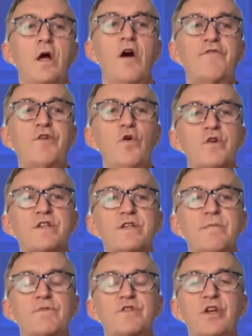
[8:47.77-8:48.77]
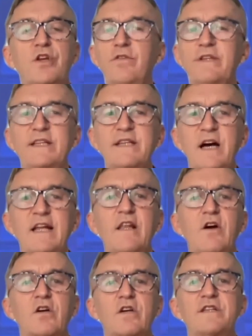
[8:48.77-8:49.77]
Of course, security
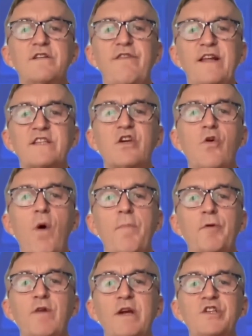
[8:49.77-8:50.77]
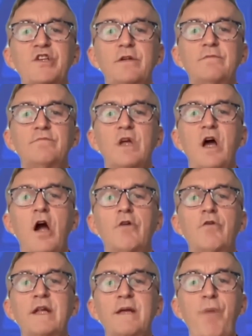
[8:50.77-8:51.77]
dialogue and defence cooperation are
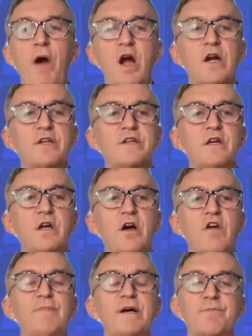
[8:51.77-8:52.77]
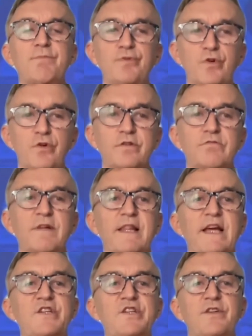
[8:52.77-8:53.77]
only part of much broader
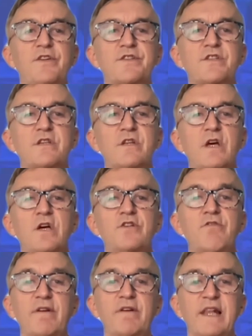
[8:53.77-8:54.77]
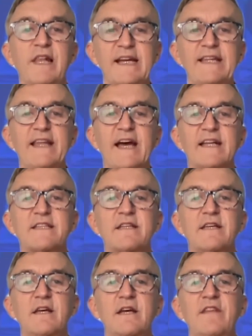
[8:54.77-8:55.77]
relations. To underline that
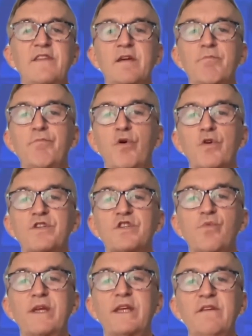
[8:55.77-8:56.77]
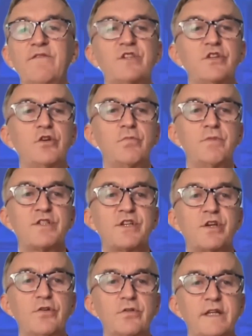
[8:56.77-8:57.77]
and the importance we give to human
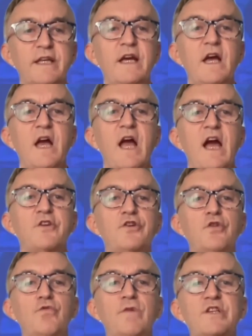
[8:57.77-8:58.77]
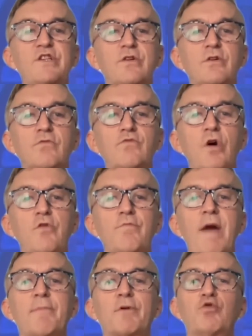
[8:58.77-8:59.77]
security, a new regional
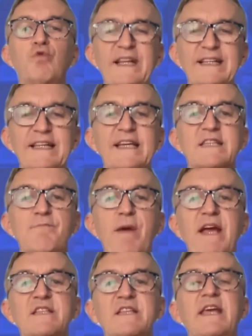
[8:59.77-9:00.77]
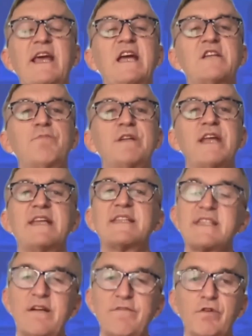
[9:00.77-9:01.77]
roadmap greatly expands engagement in
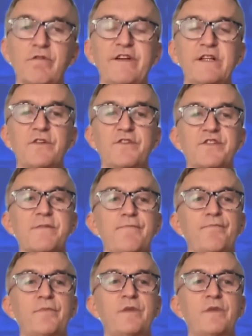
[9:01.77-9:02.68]
several fields.